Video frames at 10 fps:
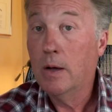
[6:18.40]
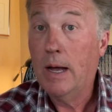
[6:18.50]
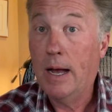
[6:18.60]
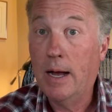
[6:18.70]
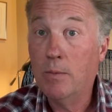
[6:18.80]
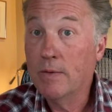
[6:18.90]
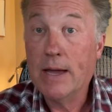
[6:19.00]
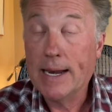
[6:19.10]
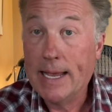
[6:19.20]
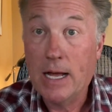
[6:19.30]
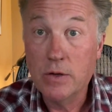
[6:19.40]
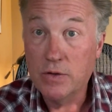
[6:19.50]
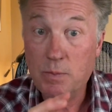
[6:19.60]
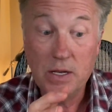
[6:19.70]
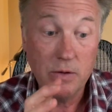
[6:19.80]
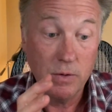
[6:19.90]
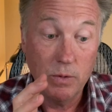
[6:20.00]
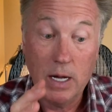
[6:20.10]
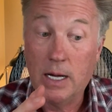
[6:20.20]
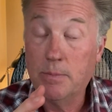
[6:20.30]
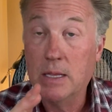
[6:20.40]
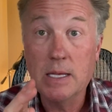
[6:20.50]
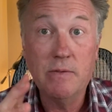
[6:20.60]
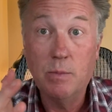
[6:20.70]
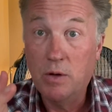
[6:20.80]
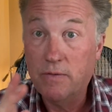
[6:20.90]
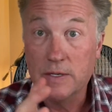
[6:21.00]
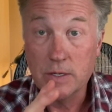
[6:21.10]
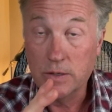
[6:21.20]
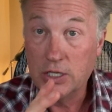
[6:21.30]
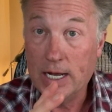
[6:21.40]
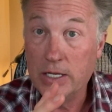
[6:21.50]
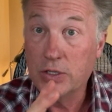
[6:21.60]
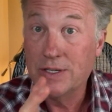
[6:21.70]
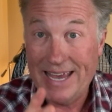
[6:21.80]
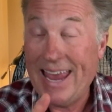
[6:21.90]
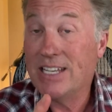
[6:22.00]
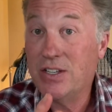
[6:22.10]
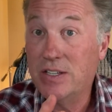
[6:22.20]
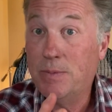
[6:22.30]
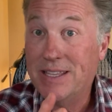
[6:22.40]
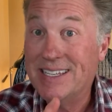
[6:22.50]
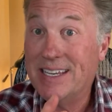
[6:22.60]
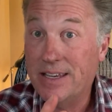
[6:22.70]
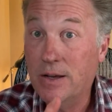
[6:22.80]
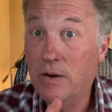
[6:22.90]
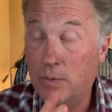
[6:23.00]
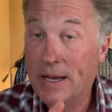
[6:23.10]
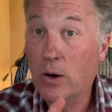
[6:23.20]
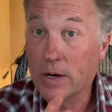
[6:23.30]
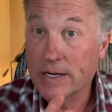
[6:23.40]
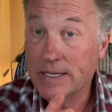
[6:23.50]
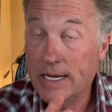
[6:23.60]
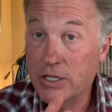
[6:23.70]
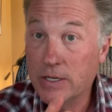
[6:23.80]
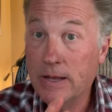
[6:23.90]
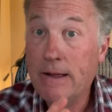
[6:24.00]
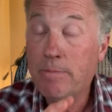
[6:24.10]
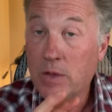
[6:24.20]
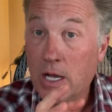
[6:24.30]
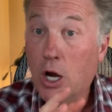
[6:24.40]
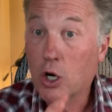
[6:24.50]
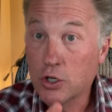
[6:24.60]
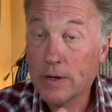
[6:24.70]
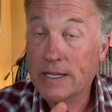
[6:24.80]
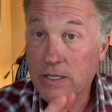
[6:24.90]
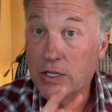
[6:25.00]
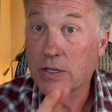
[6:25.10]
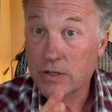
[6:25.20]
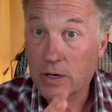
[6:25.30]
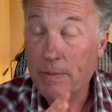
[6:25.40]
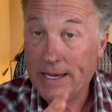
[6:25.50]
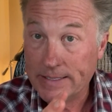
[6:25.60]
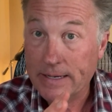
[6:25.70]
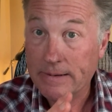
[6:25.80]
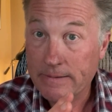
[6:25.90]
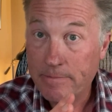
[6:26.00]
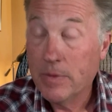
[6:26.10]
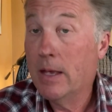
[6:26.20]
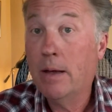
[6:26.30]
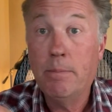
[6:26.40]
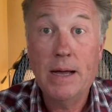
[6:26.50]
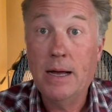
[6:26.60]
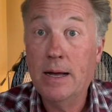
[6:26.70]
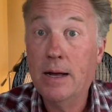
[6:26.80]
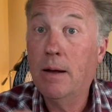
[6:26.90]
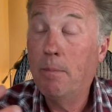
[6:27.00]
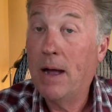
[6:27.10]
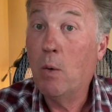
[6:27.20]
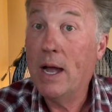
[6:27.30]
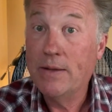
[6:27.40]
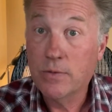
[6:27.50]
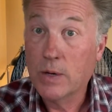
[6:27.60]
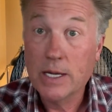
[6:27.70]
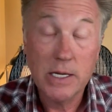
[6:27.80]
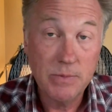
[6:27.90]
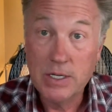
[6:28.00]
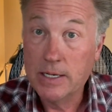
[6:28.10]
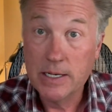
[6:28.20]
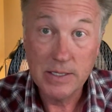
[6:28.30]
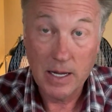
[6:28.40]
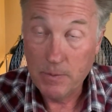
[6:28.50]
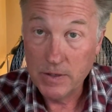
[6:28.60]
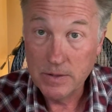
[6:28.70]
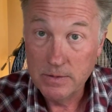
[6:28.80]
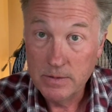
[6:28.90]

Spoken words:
We've got a gal who's been through unbelievable physical challenges, and she's been the CEO of a big organization. Her transitions are amazing. My wife, Rika, she does couples.